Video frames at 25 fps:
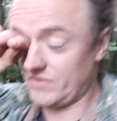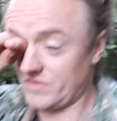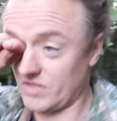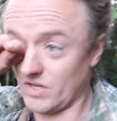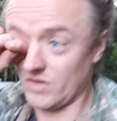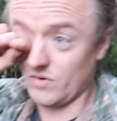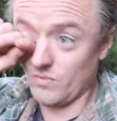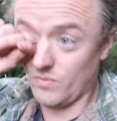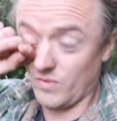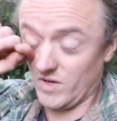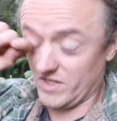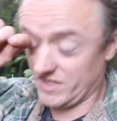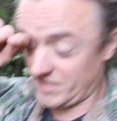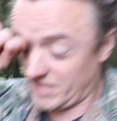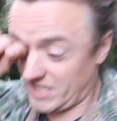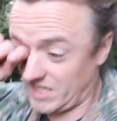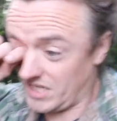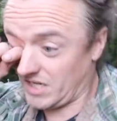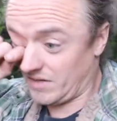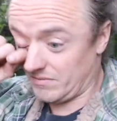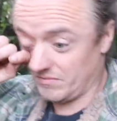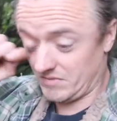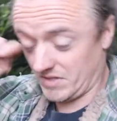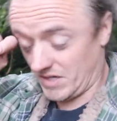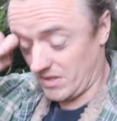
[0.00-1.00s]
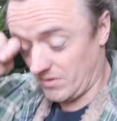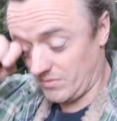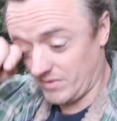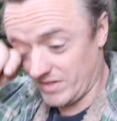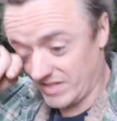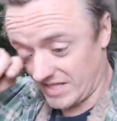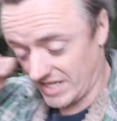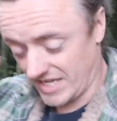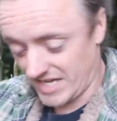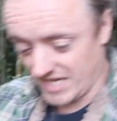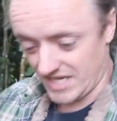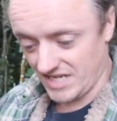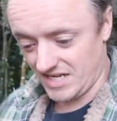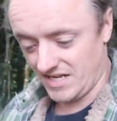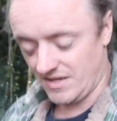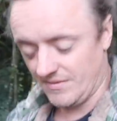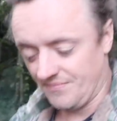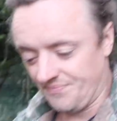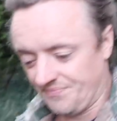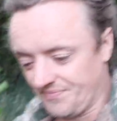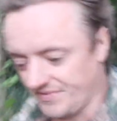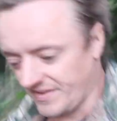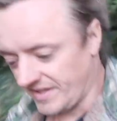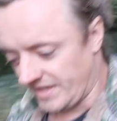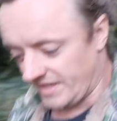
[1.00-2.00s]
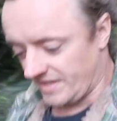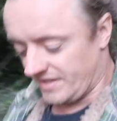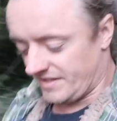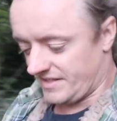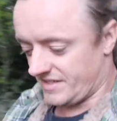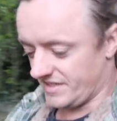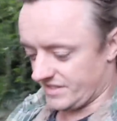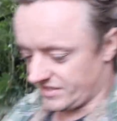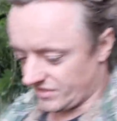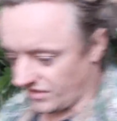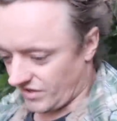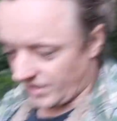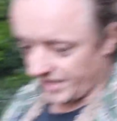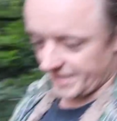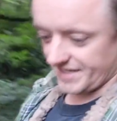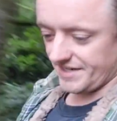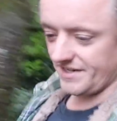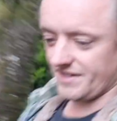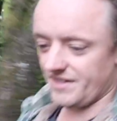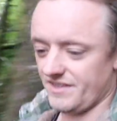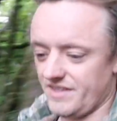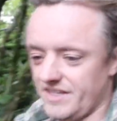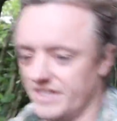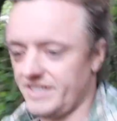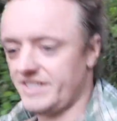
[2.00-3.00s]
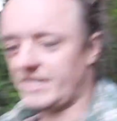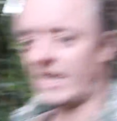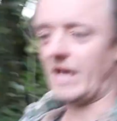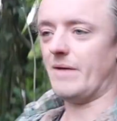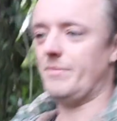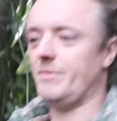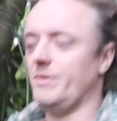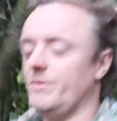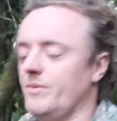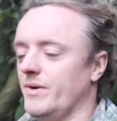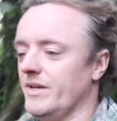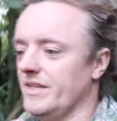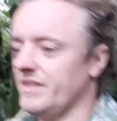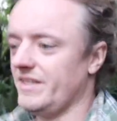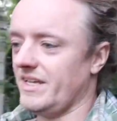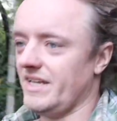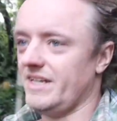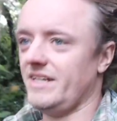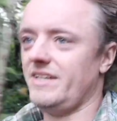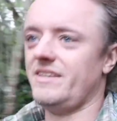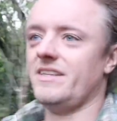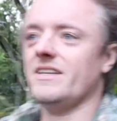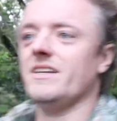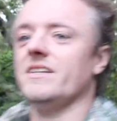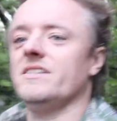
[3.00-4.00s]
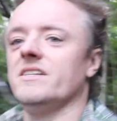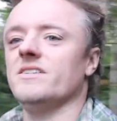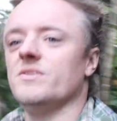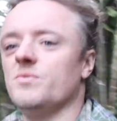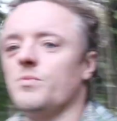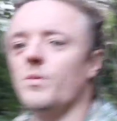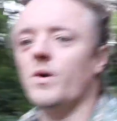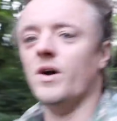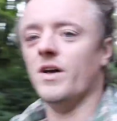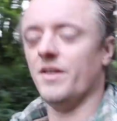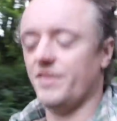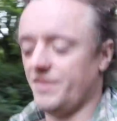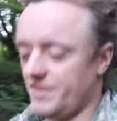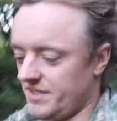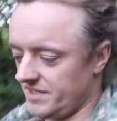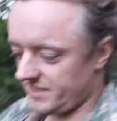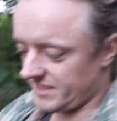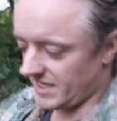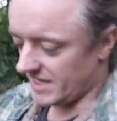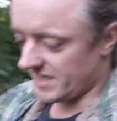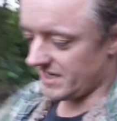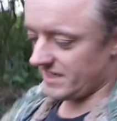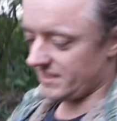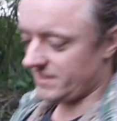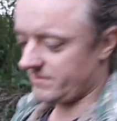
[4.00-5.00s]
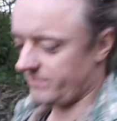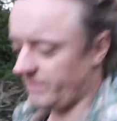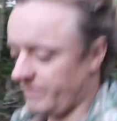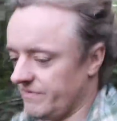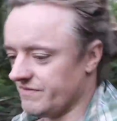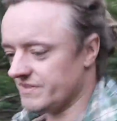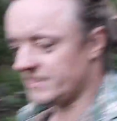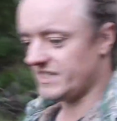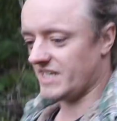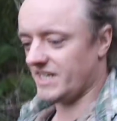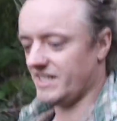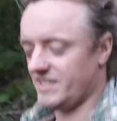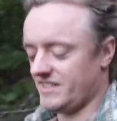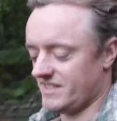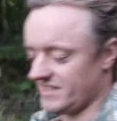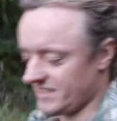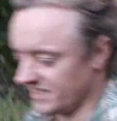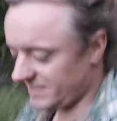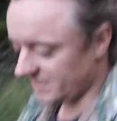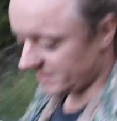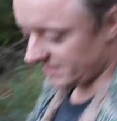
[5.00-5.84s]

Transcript: So once he comes up with a design that he's happy with and he thinks it's worth sending to me for testing